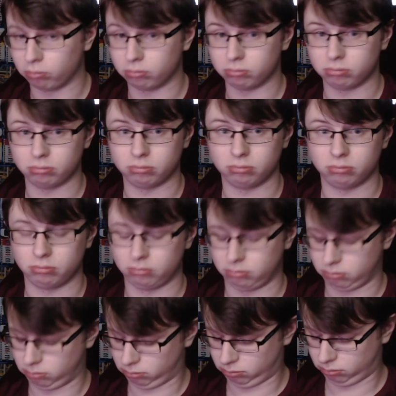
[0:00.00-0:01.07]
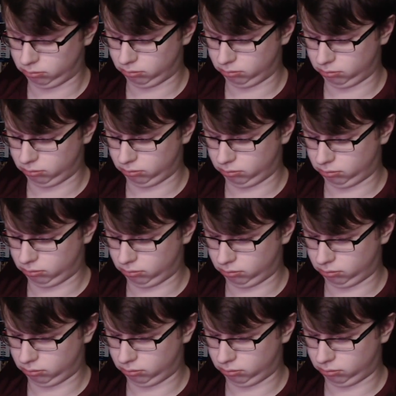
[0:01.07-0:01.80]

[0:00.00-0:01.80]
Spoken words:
(silence)